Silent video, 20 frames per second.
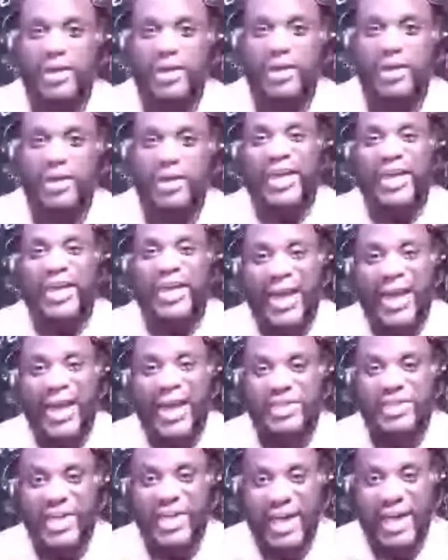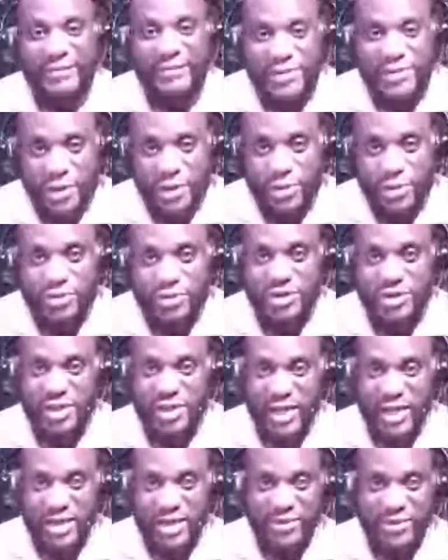They actually have children
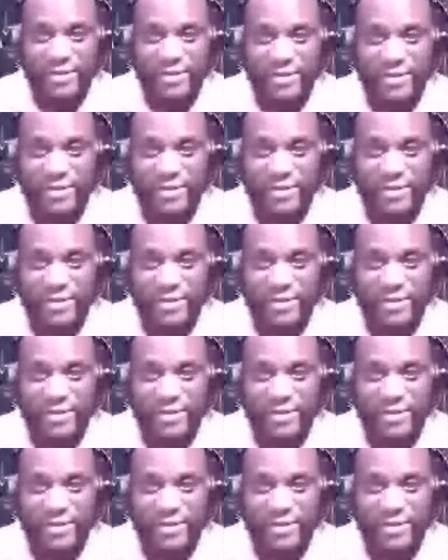together,